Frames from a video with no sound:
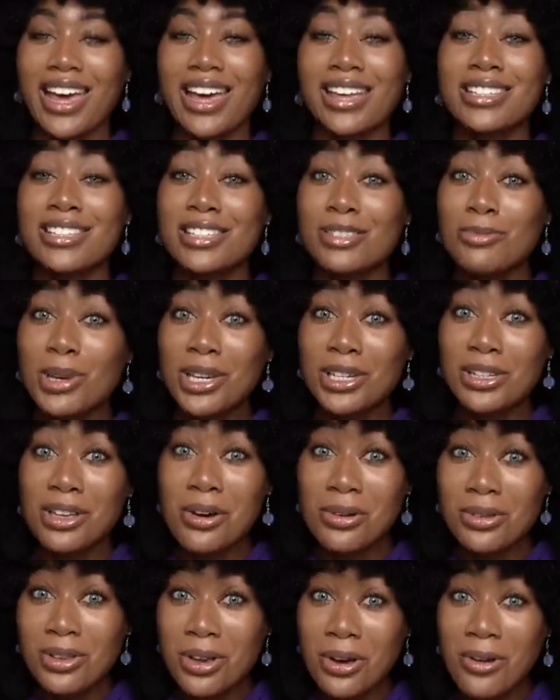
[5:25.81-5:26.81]
And it's a big
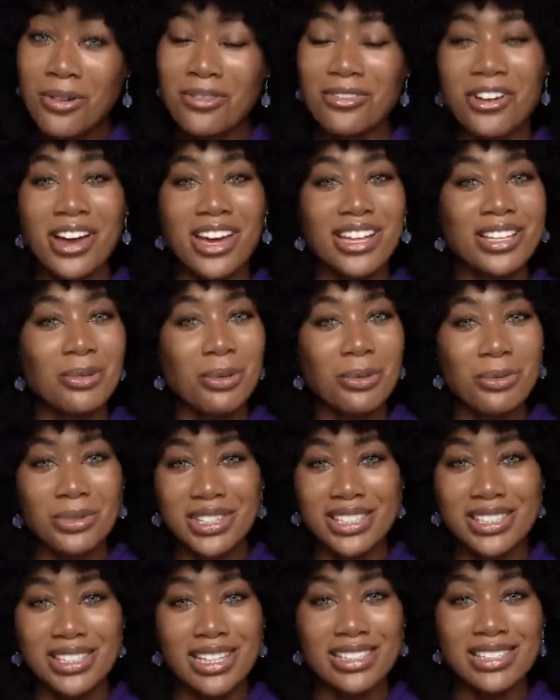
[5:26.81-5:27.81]
no-no for anyone
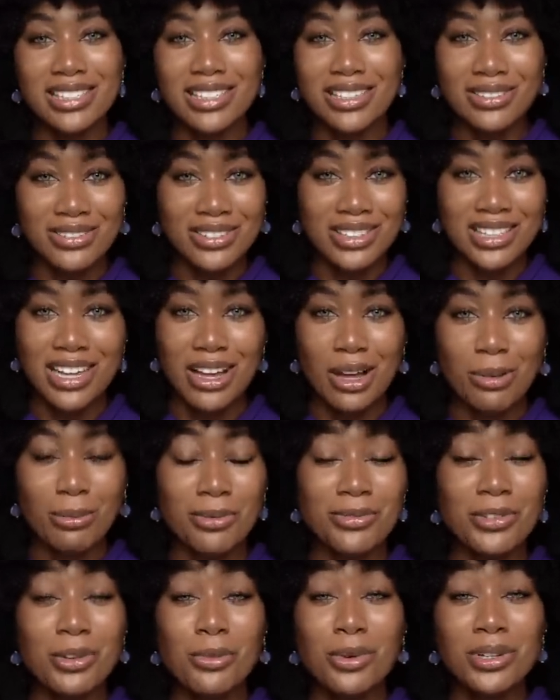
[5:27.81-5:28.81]
with a sensitive scalp.
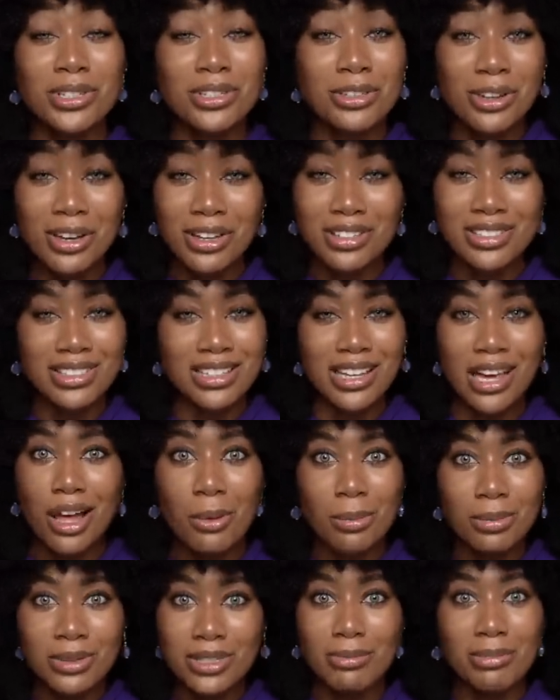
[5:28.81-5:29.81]
If you want your
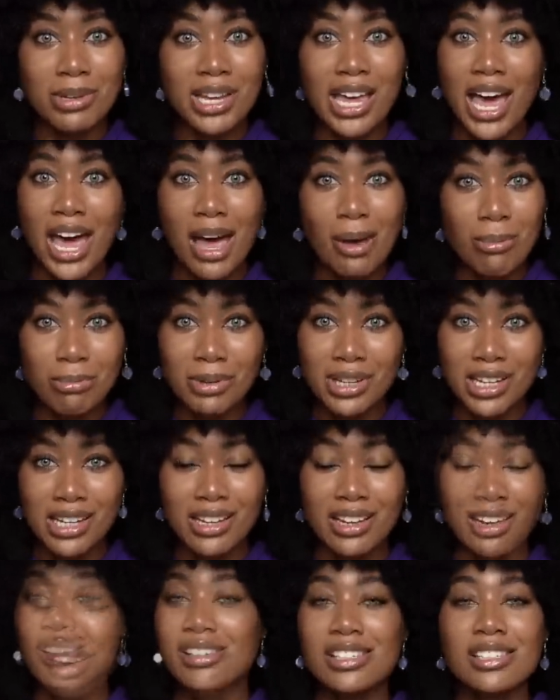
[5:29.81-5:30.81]
scalp to be
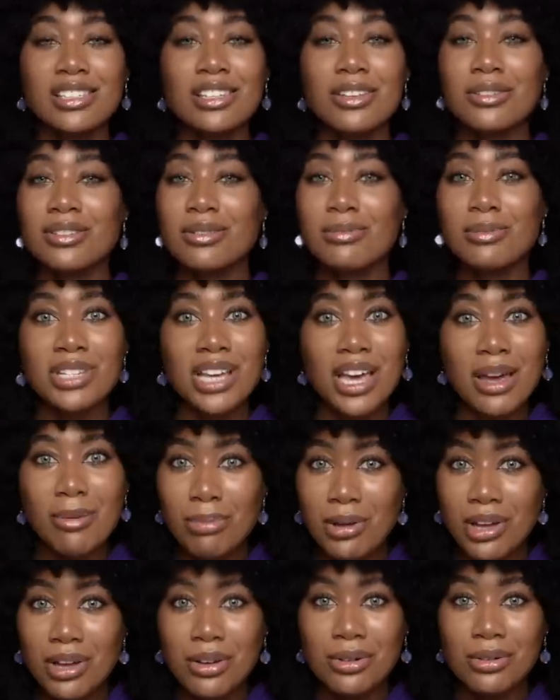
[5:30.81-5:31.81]
happy, just use some
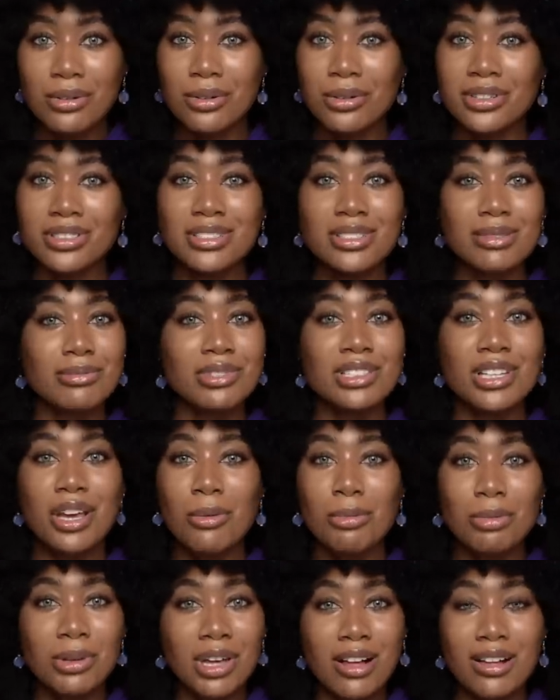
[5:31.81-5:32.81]
shampoo or some
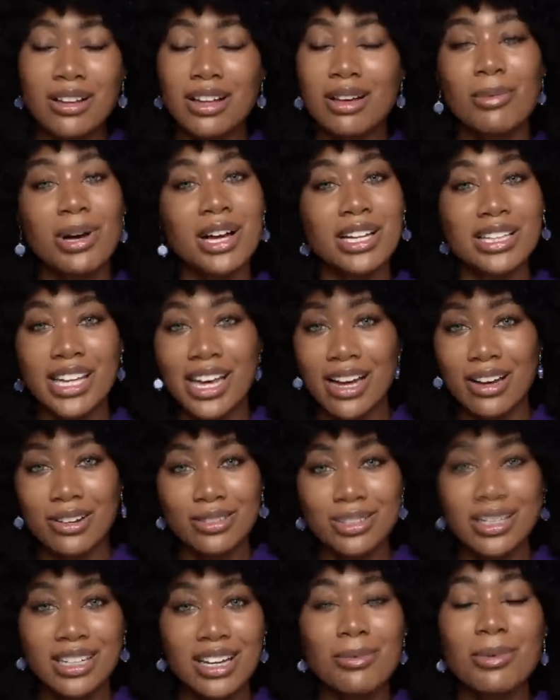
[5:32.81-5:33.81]
soap, y'all. Come on now.
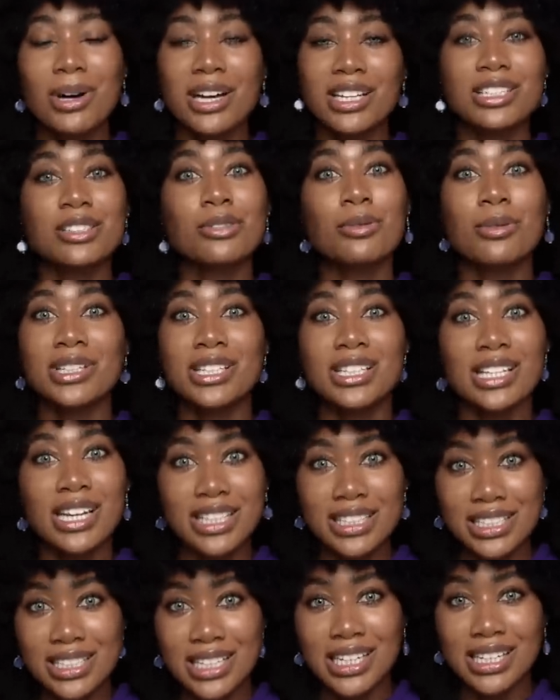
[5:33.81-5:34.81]
Come on, it's
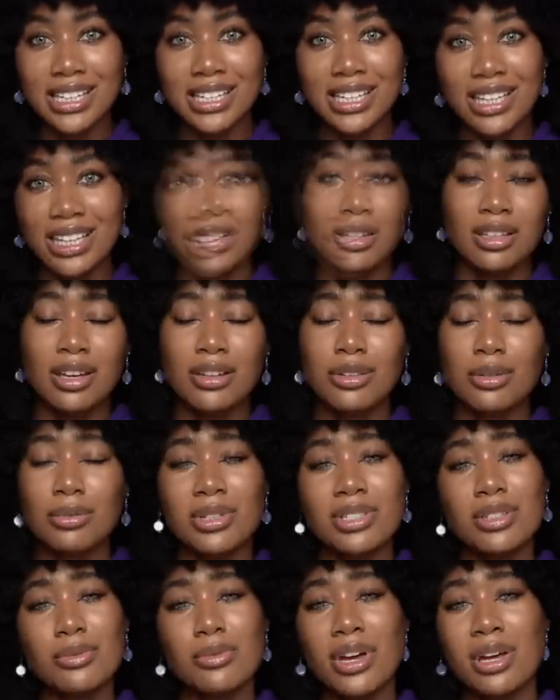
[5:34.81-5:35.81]
2019. Now, the
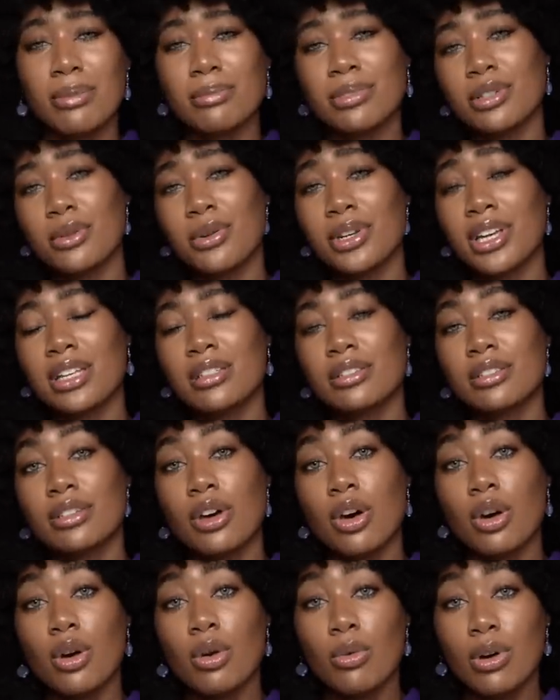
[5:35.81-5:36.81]
reason why I'm so against
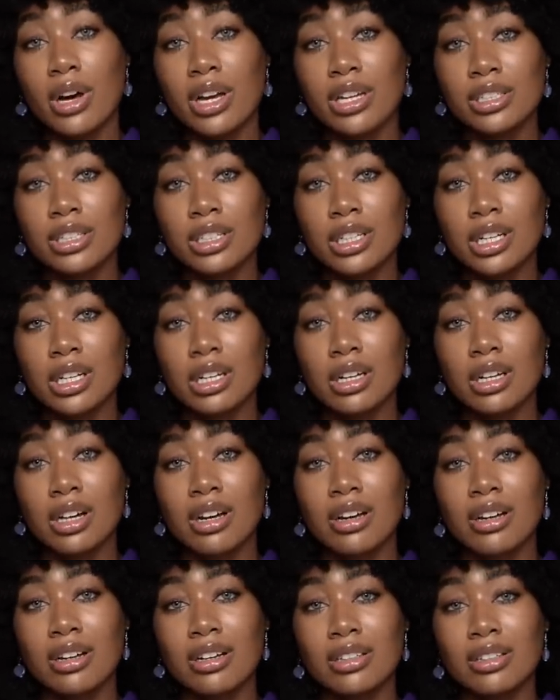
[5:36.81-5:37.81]
co-washing
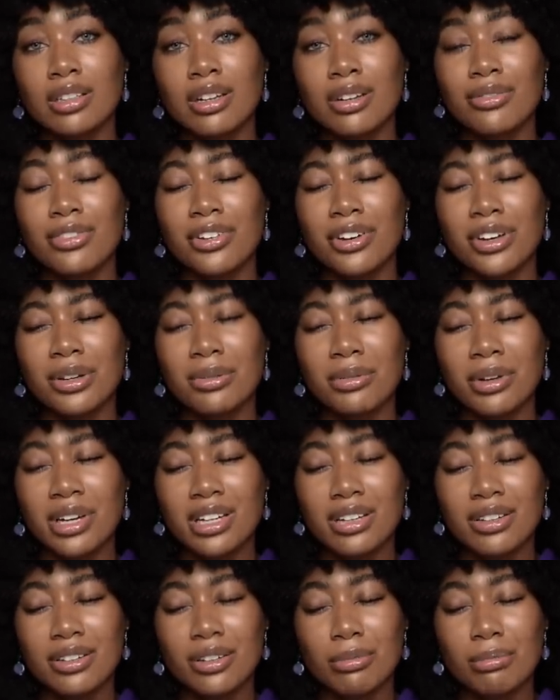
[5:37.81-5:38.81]
on a very
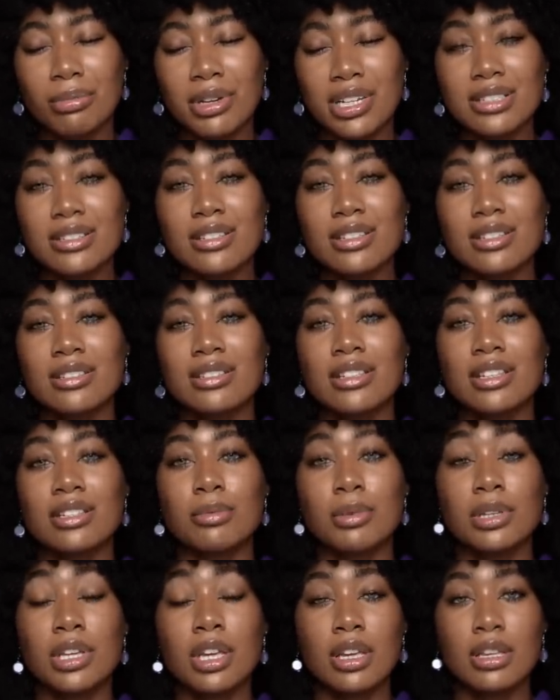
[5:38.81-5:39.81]
regular basis is
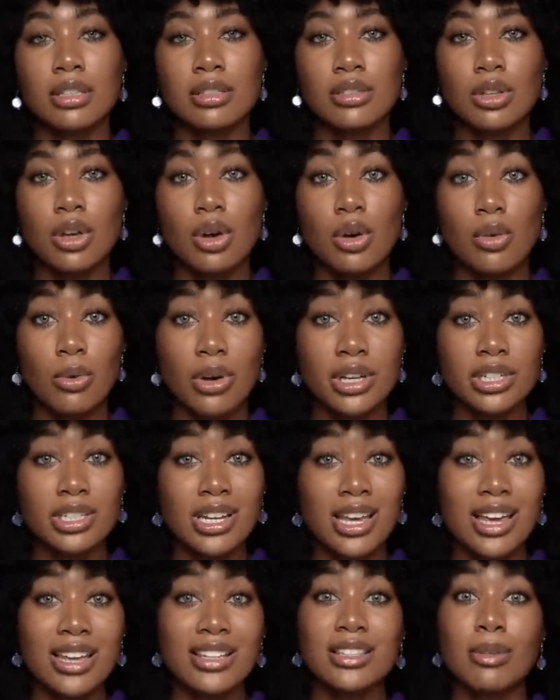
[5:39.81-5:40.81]
because
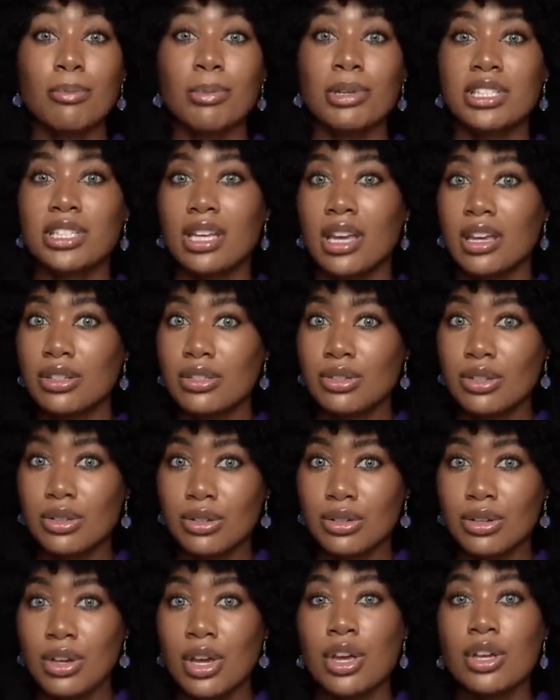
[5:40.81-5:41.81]
co-washing has the
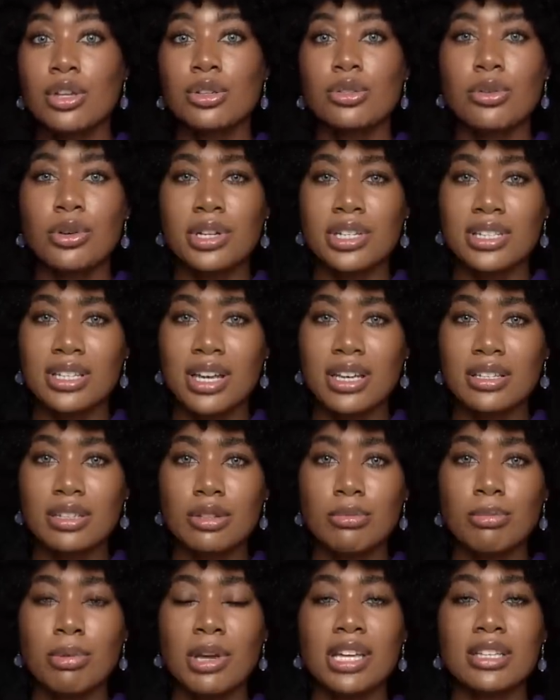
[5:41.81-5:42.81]
potential to
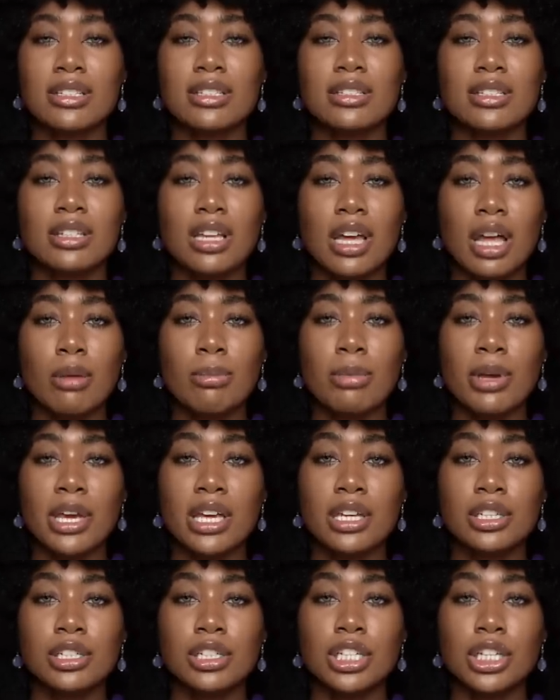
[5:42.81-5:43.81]
exacerbate scalp
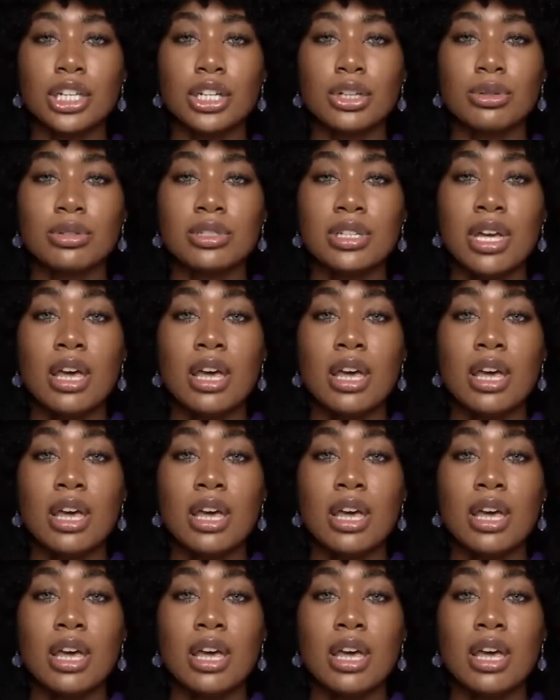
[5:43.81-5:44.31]
issues